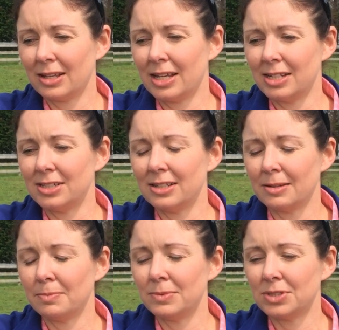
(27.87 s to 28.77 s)
and
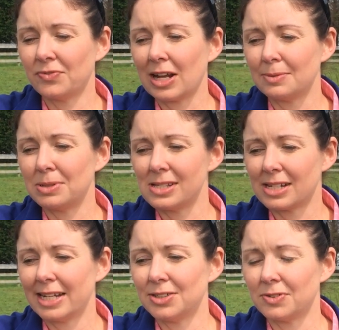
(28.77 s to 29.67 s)
develop a
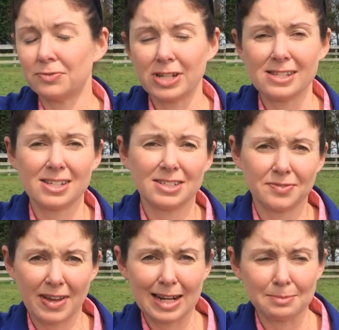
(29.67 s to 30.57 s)
state of arrested
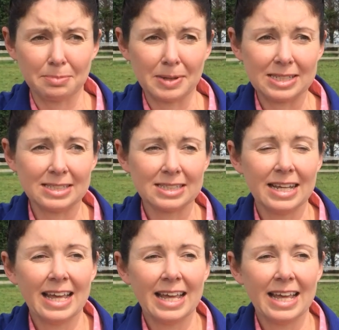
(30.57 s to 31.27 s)
development.